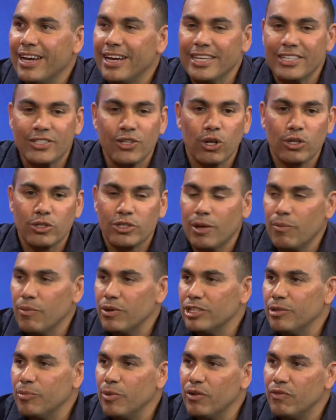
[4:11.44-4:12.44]
He's not
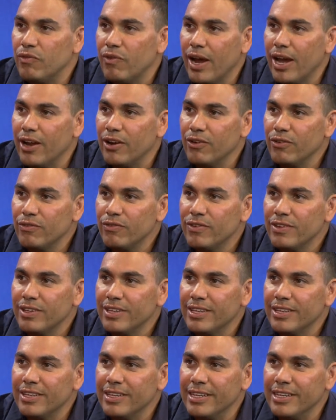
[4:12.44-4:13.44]
someone to be afraid of.
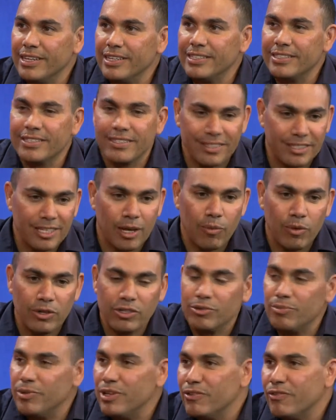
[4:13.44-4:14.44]
He's
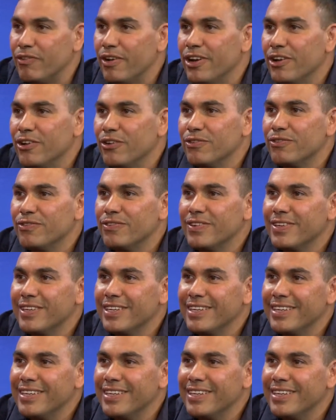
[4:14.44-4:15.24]
someone to be a friend of.